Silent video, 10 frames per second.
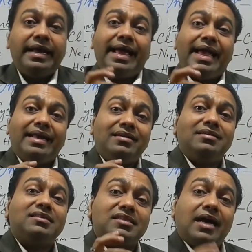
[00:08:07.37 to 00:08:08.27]
N
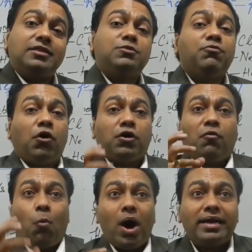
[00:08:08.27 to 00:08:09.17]
stands for
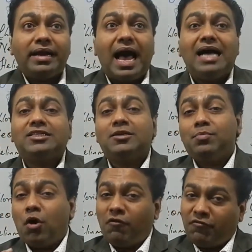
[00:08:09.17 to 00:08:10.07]
one atom
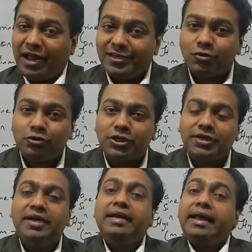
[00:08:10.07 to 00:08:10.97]
of nitrogen,